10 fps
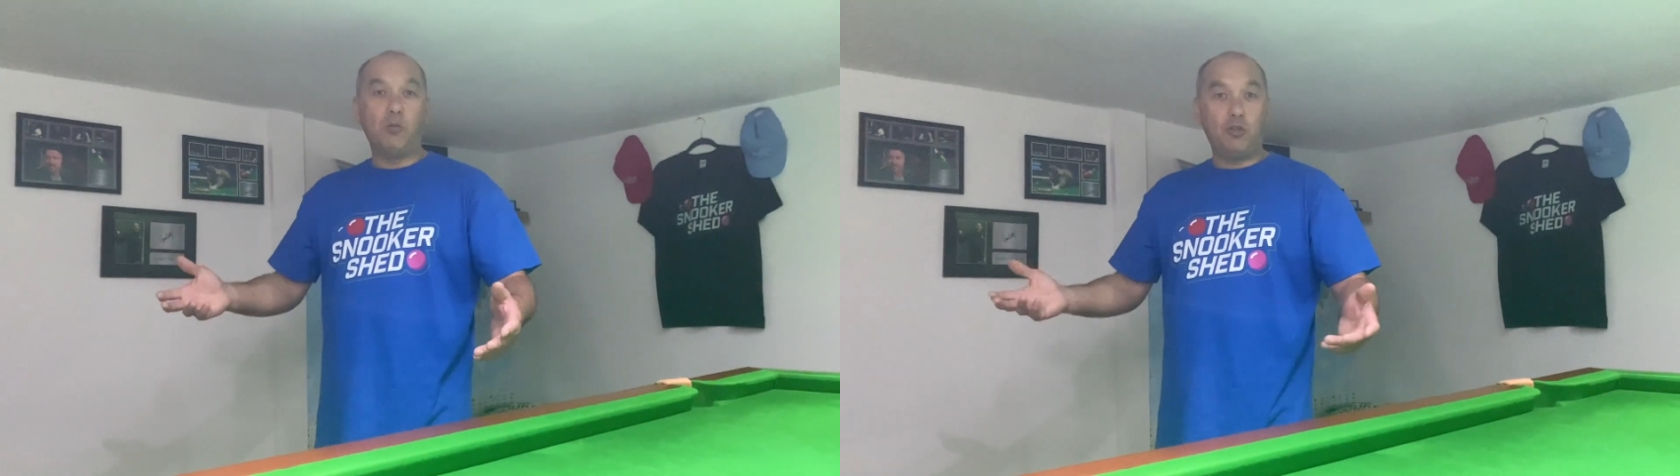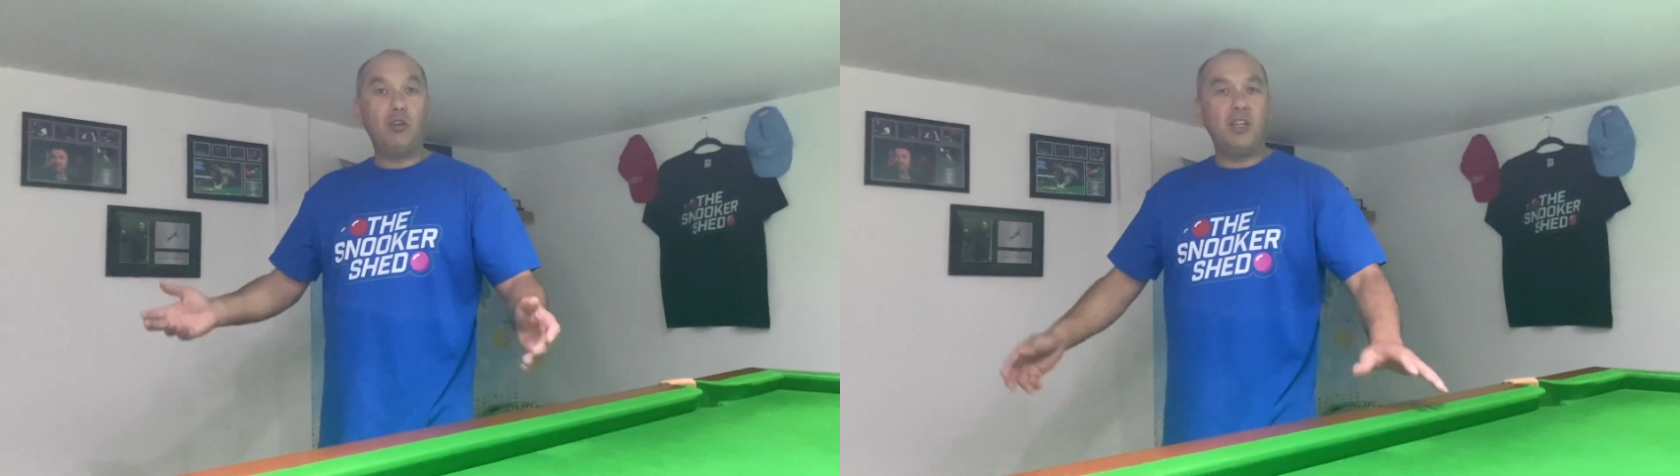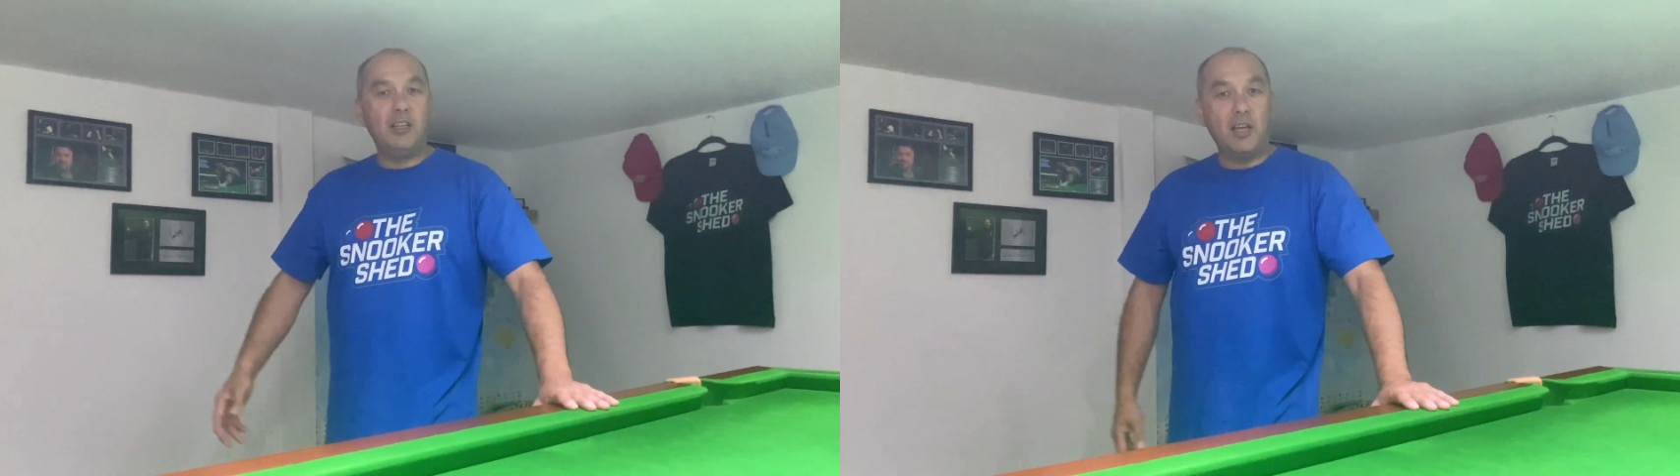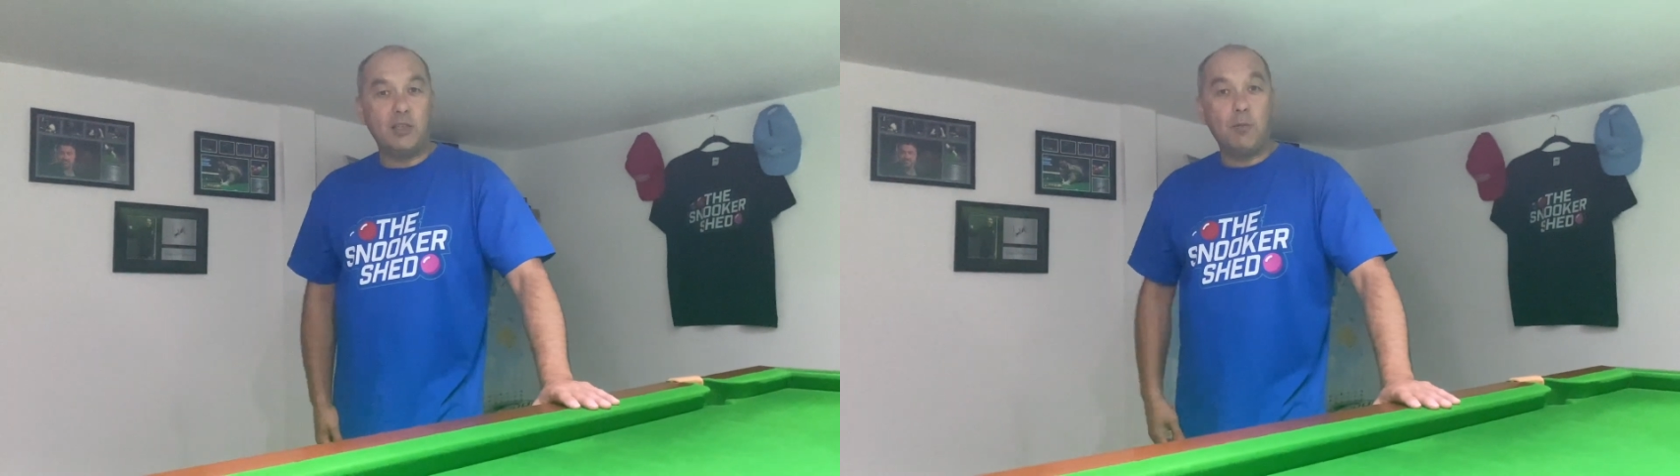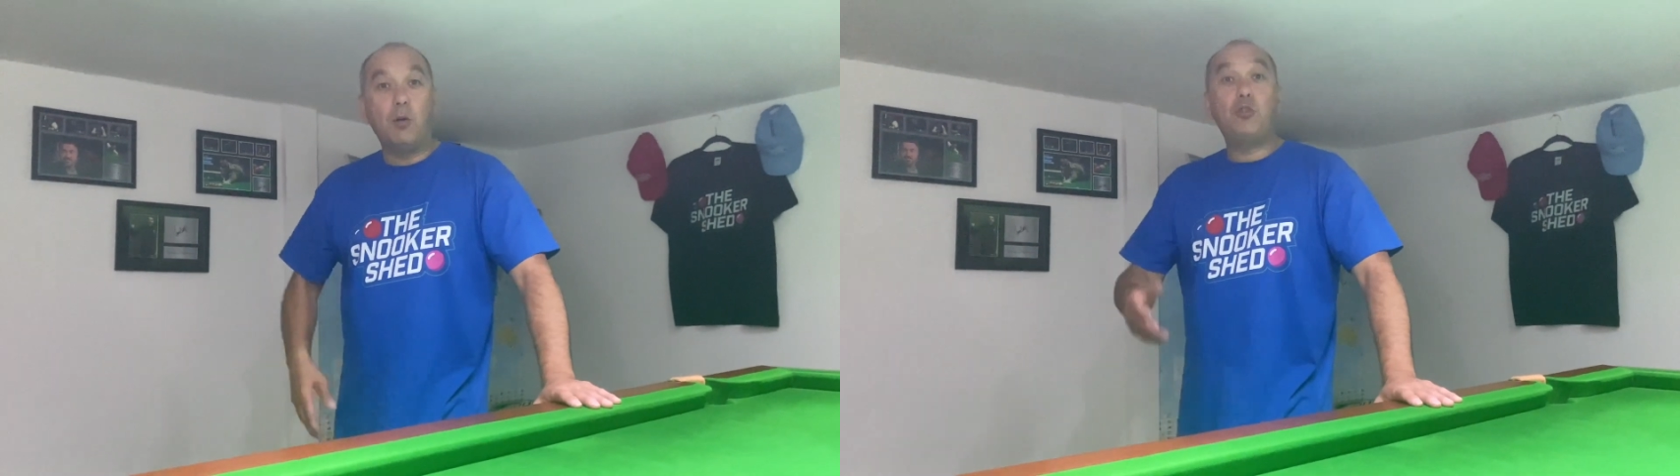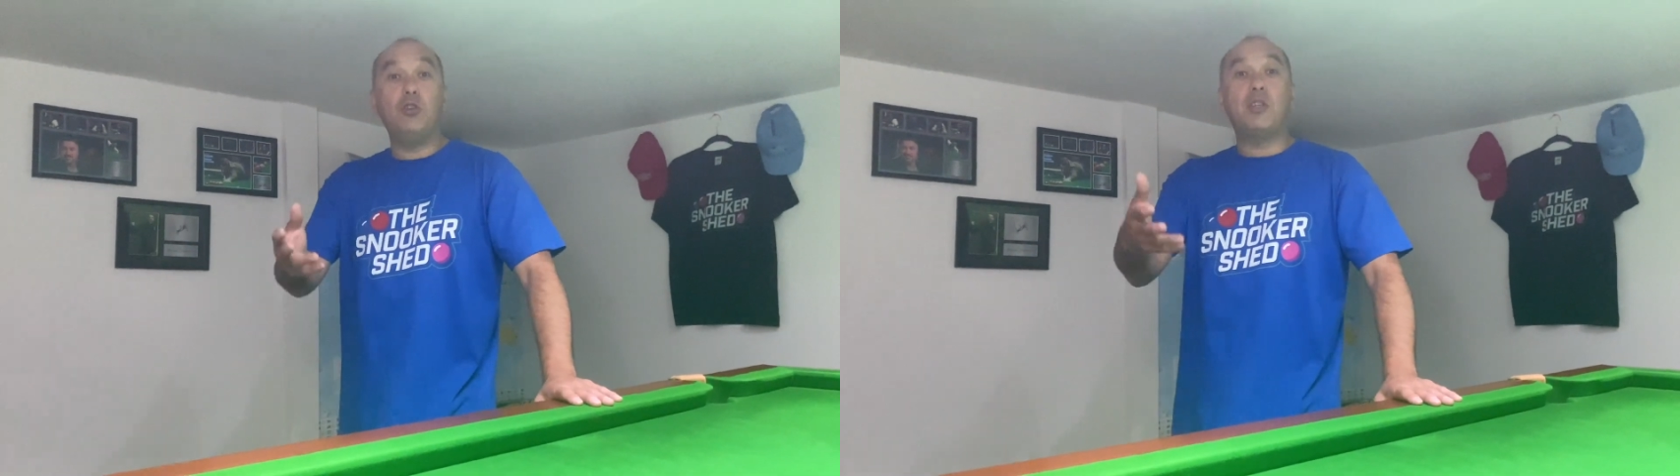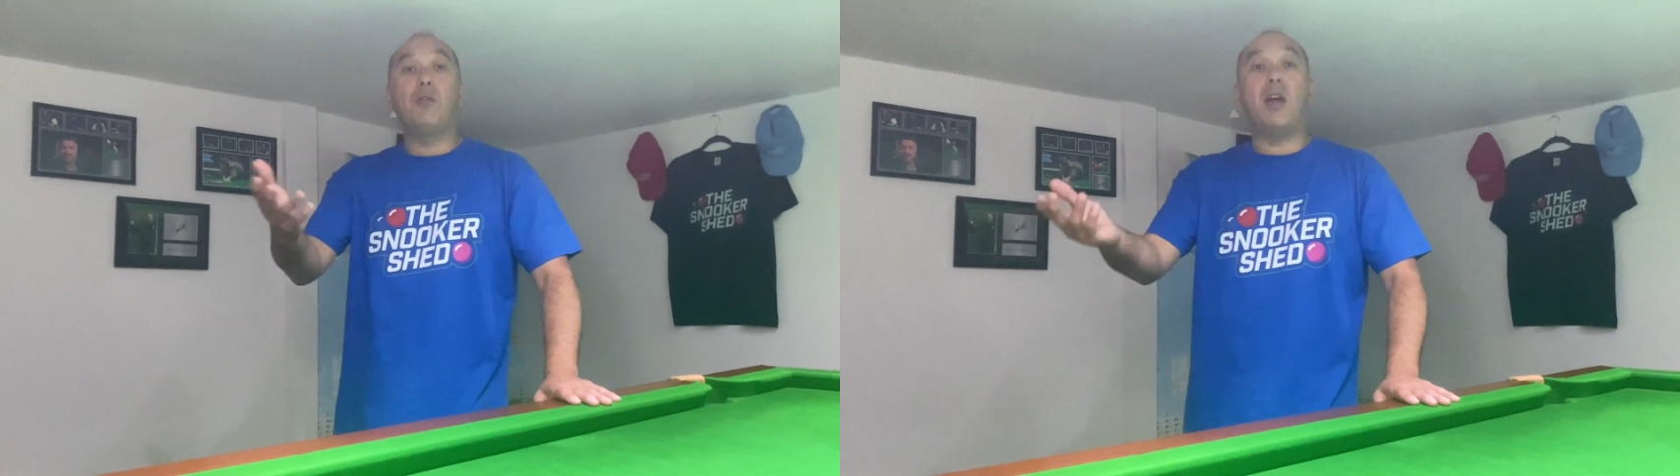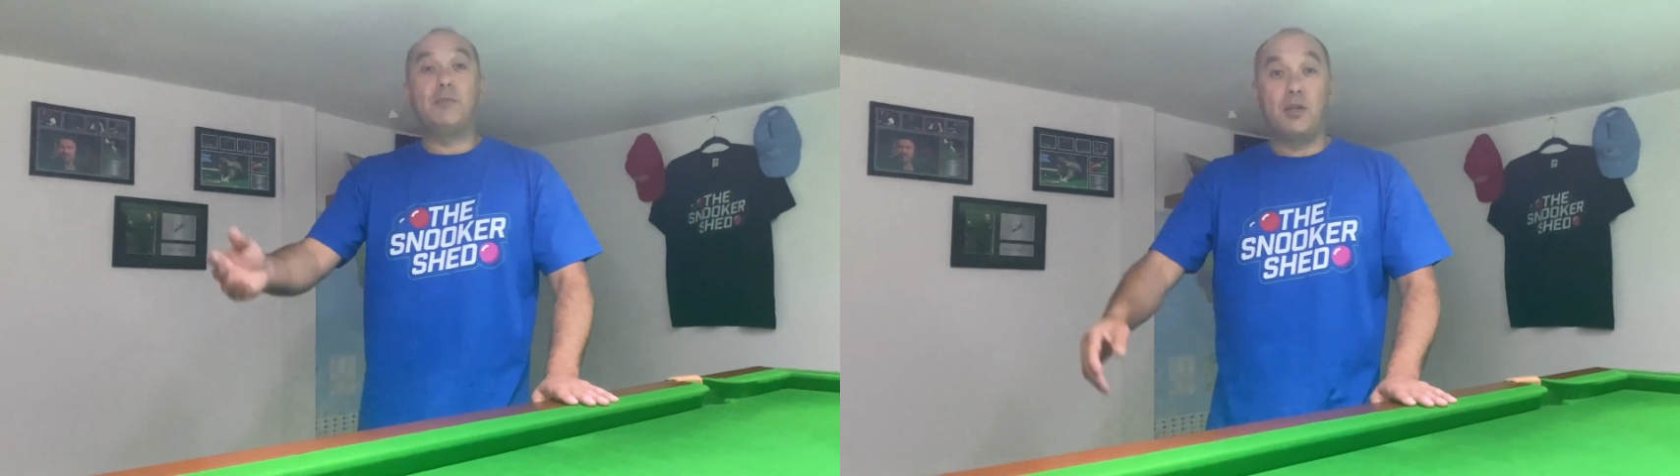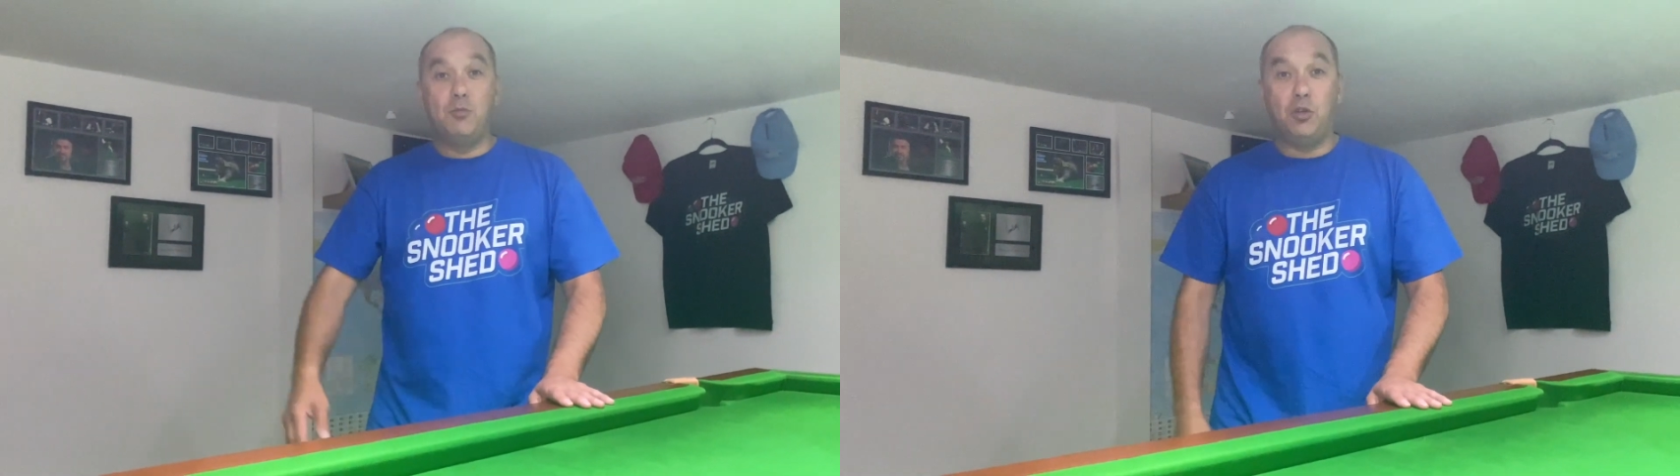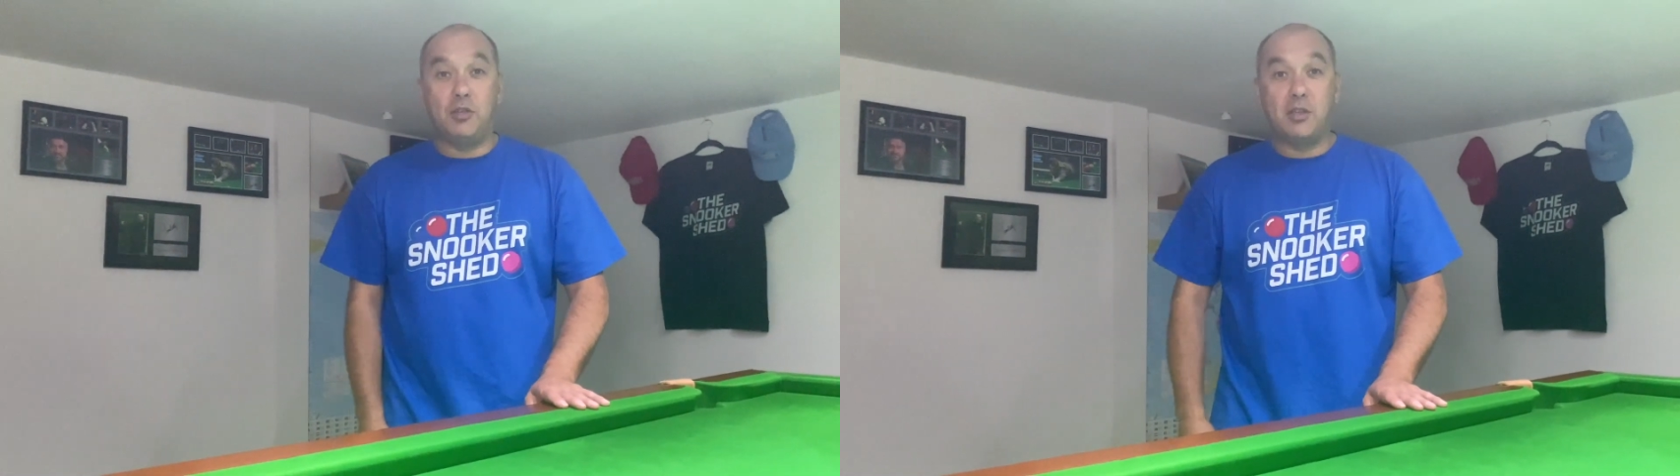Surely he likes milk. Juice, I'll get him some
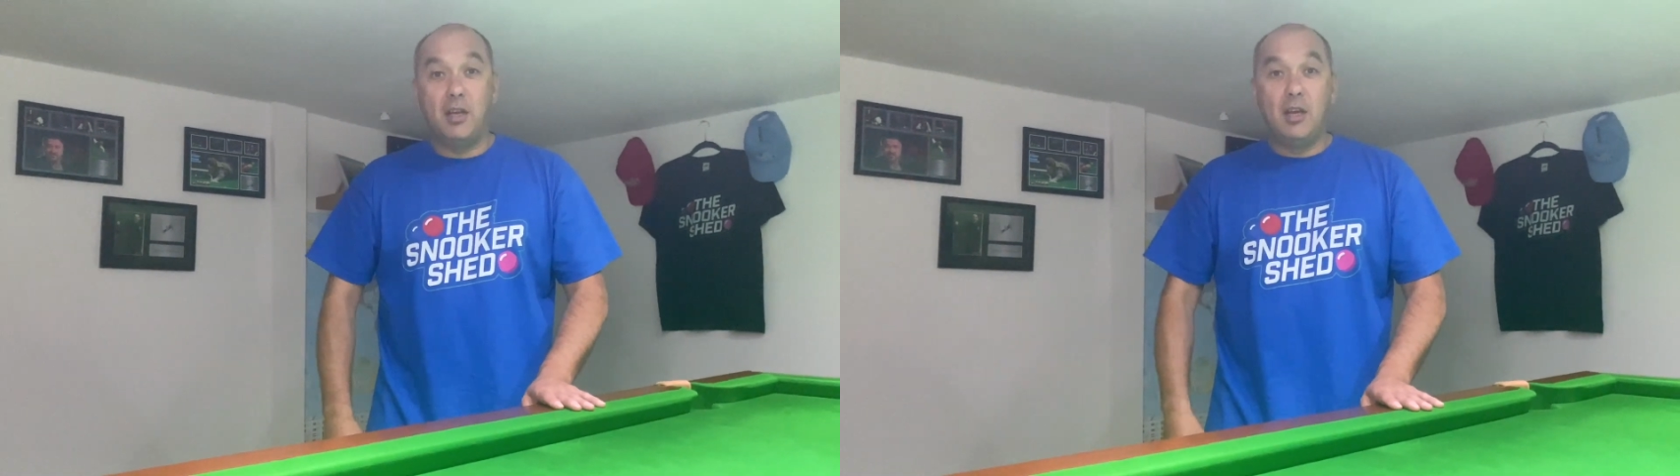juice.